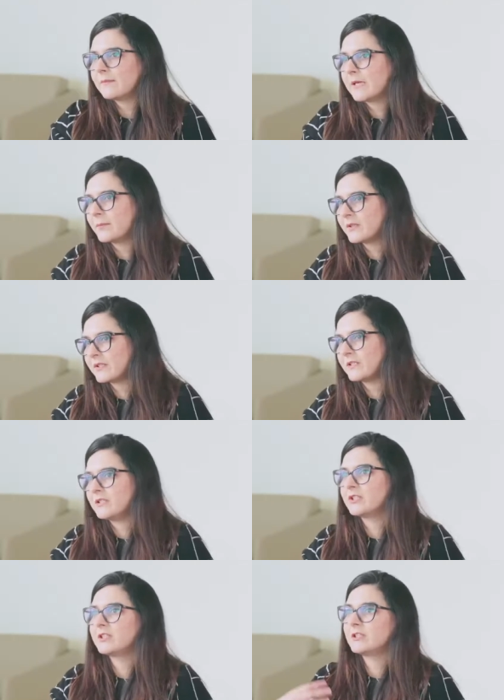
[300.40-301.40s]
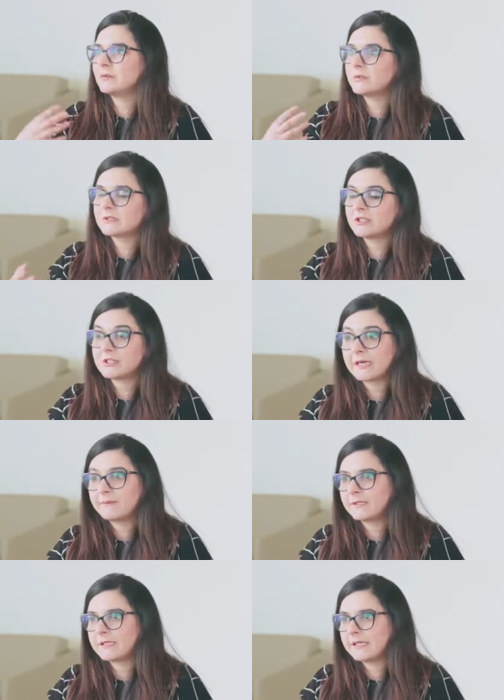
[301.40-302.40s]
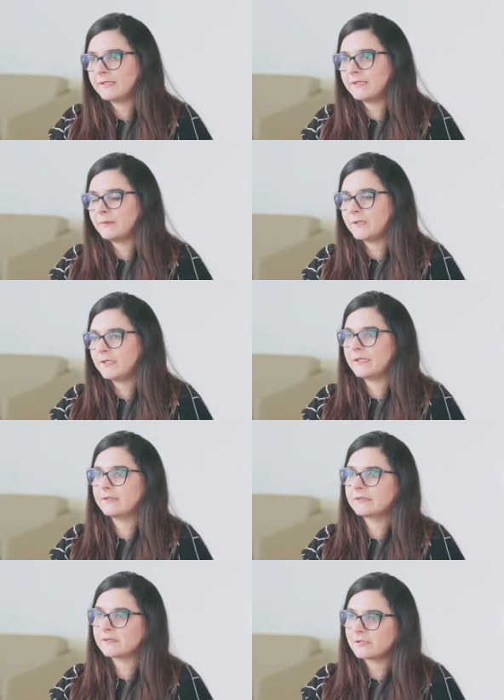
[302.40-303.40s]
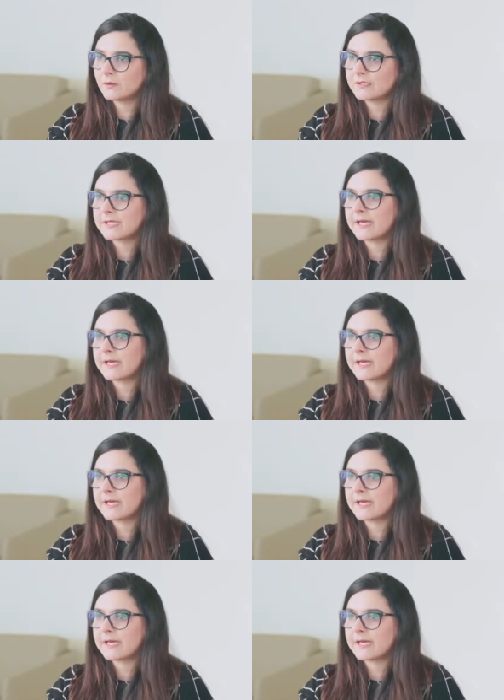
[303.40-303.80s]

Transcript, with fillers: my procedure she was she kept telling me like this is what's